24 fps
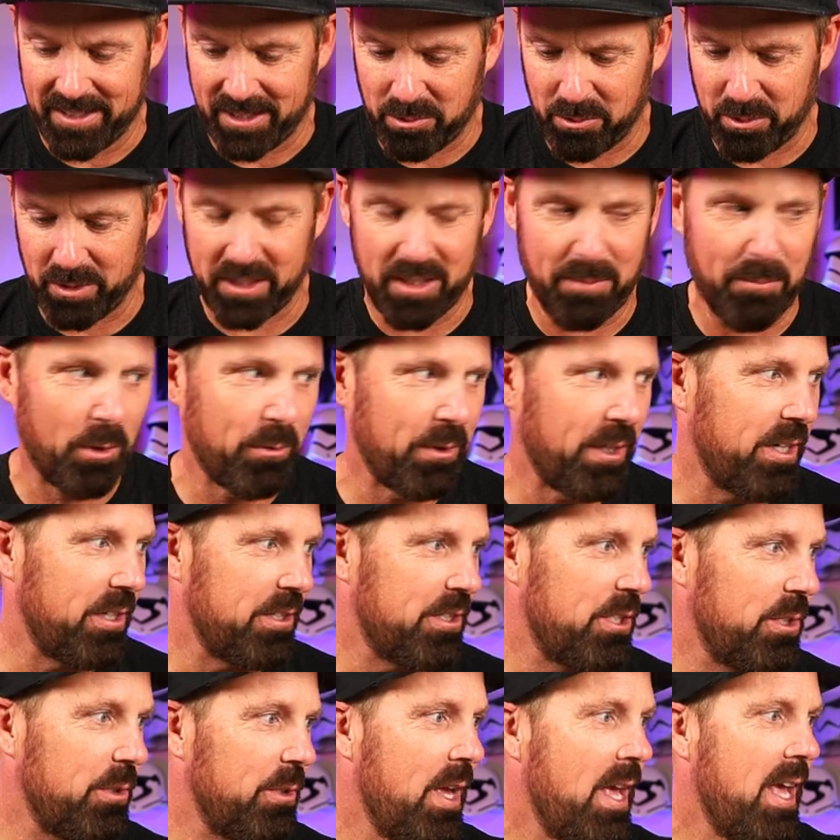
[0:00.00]
think we're gonna come over here
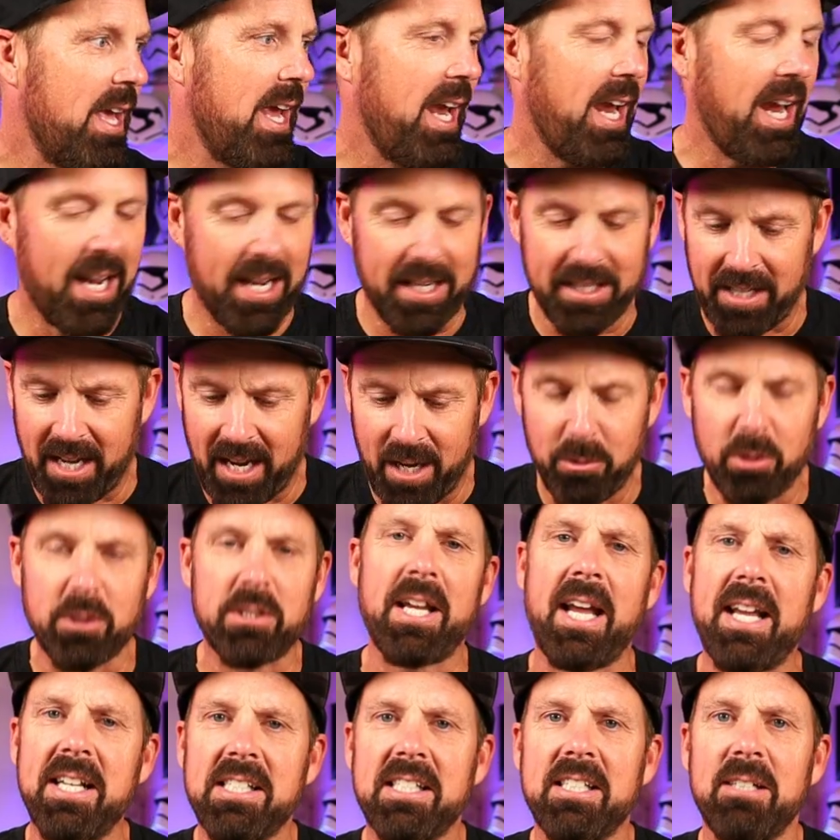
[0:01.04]
too. And I will
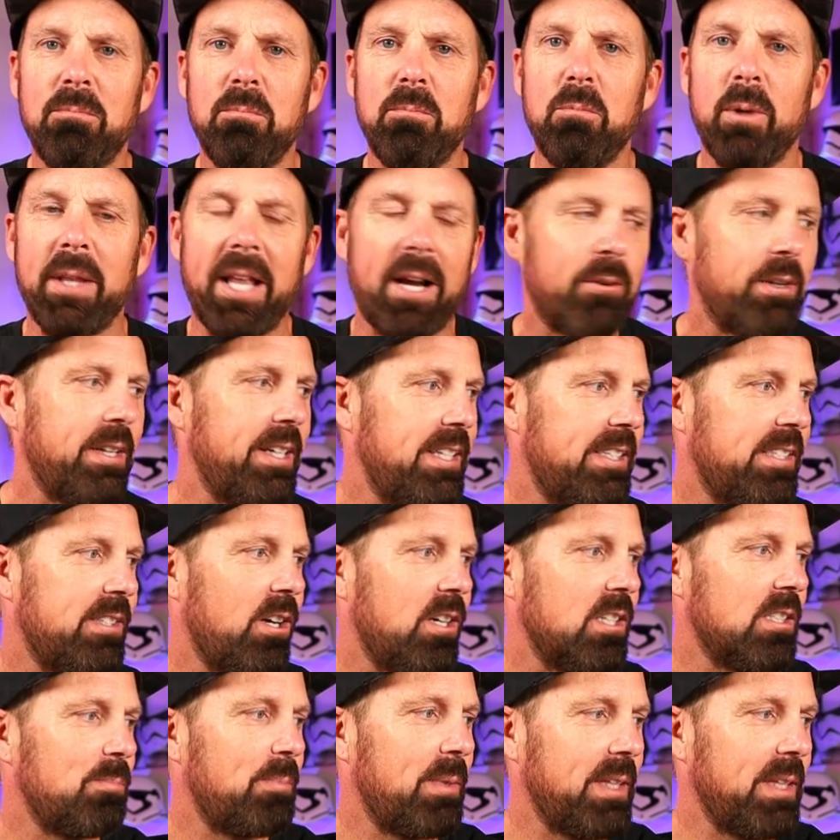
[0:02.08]
taste them without any sauce,